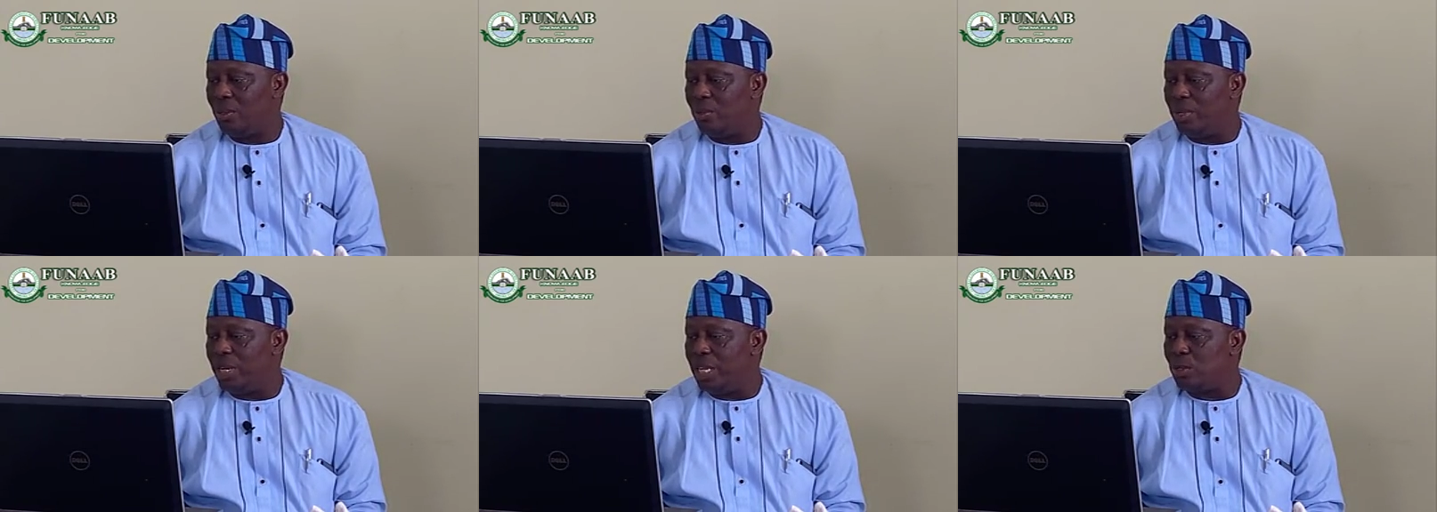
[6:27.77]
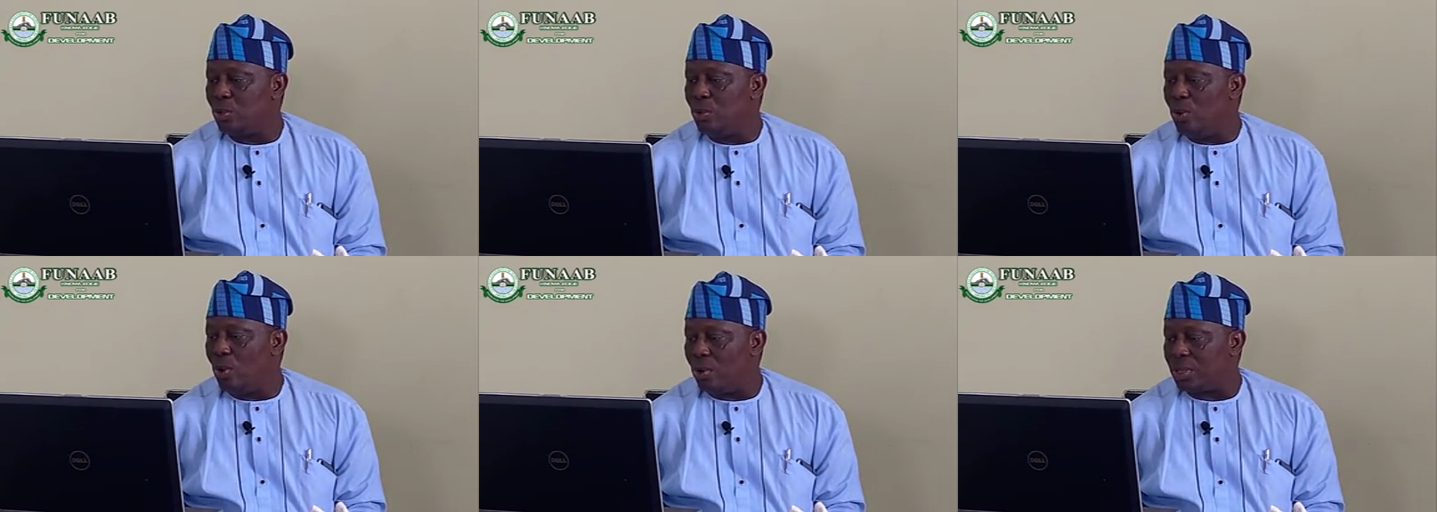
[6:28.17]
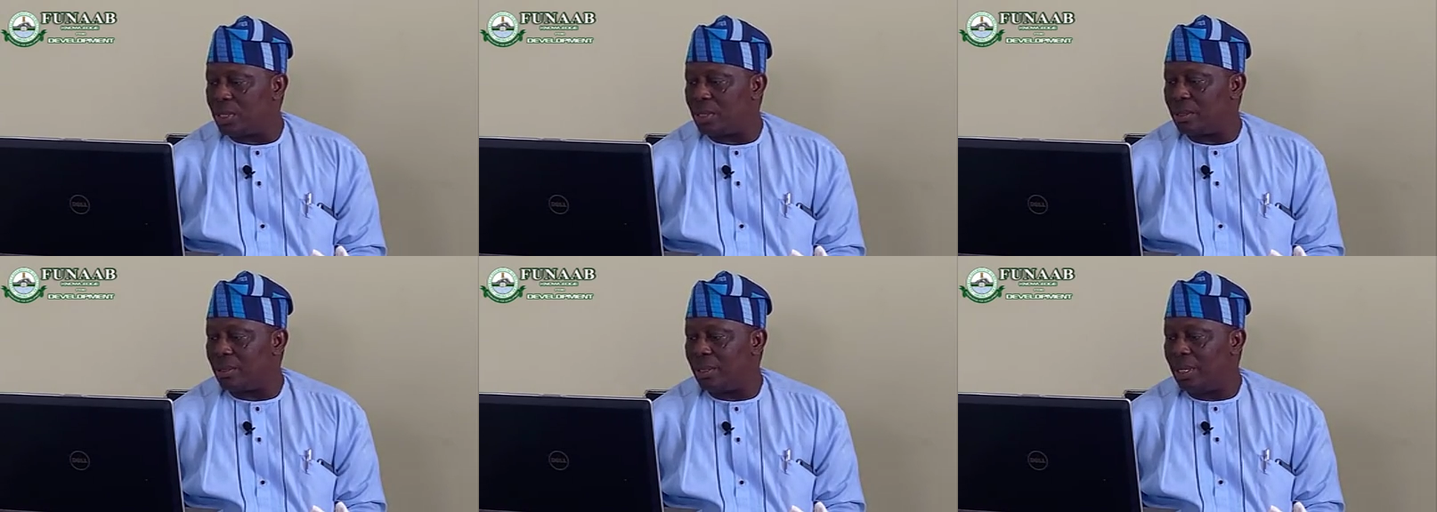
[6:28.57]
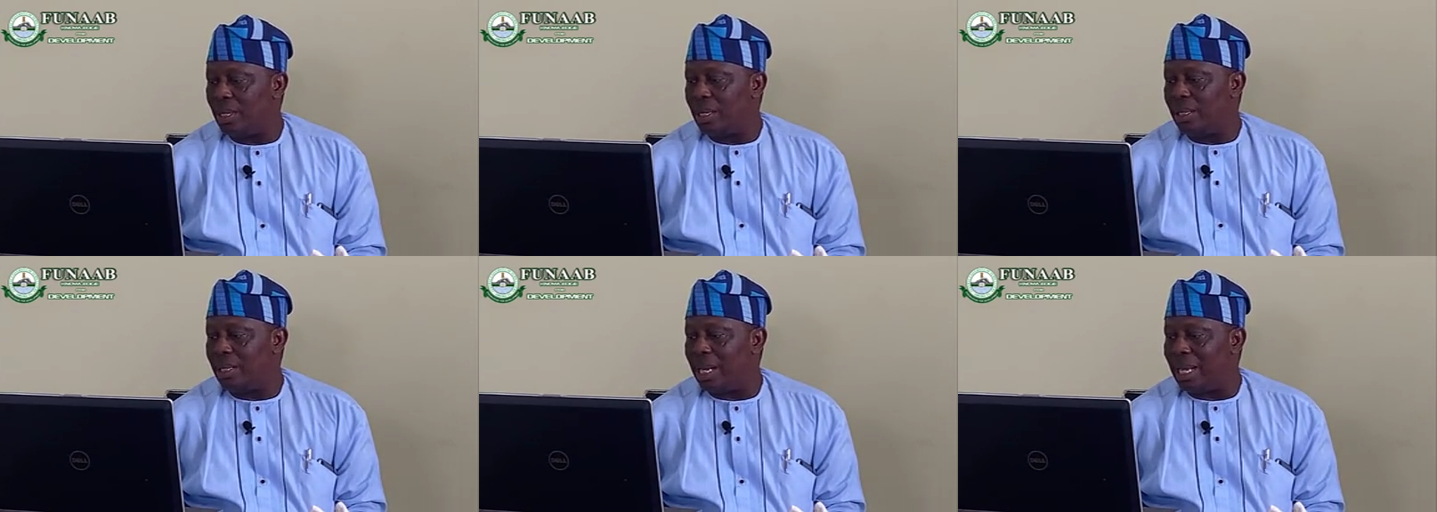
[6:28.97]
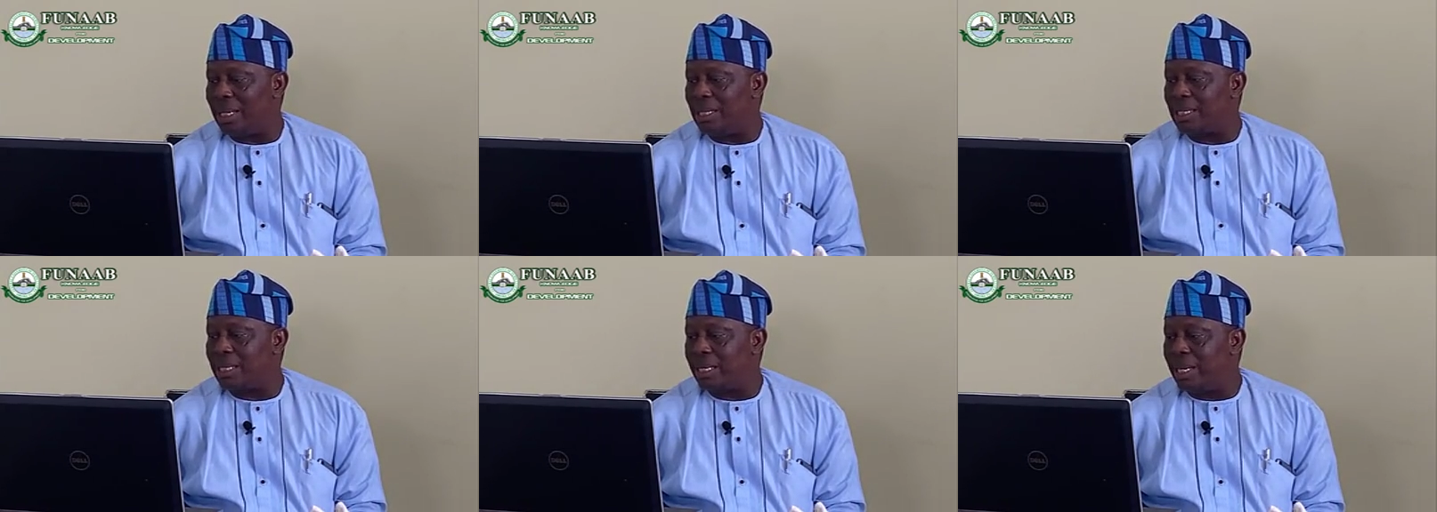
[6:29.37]
You need to note
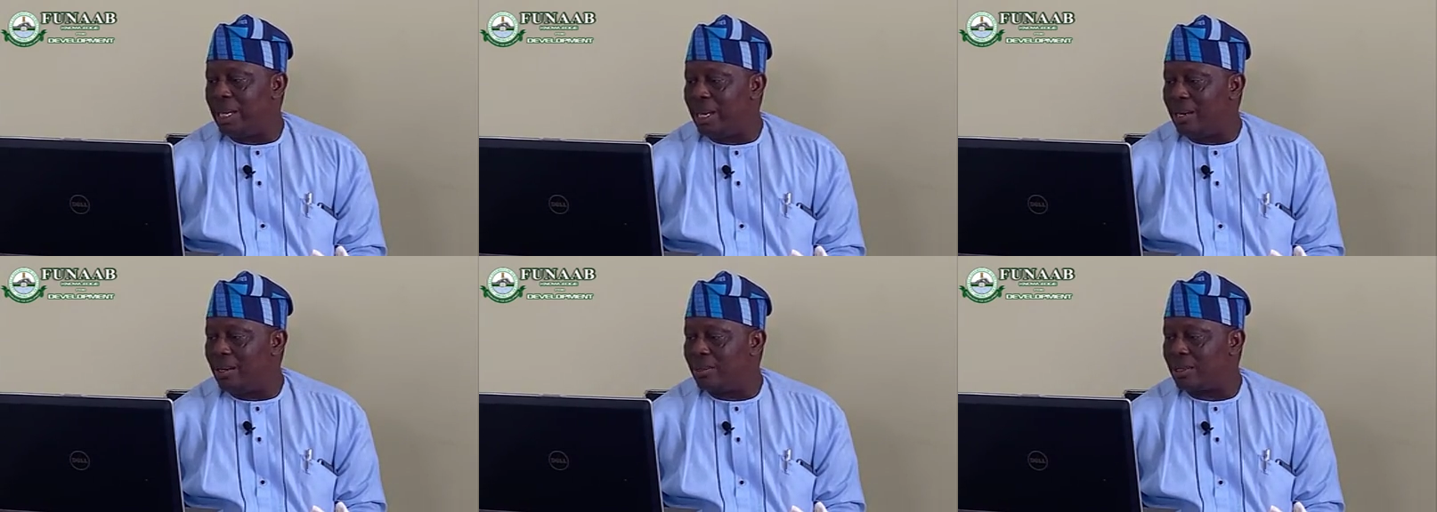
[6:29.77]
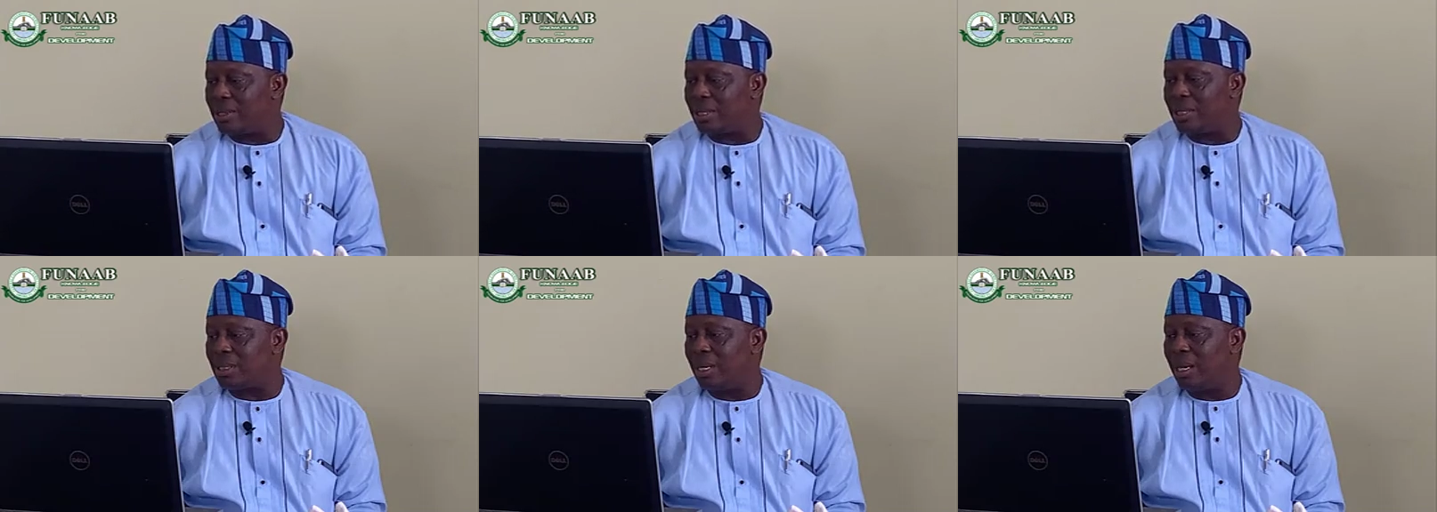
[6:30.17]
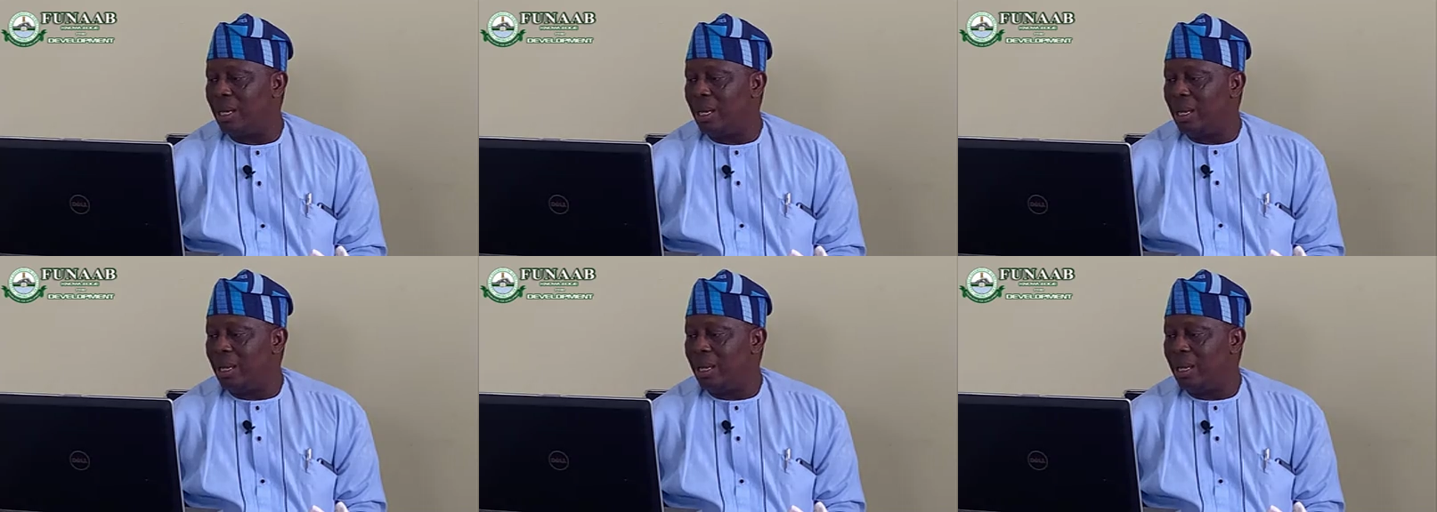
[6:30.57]
that the skills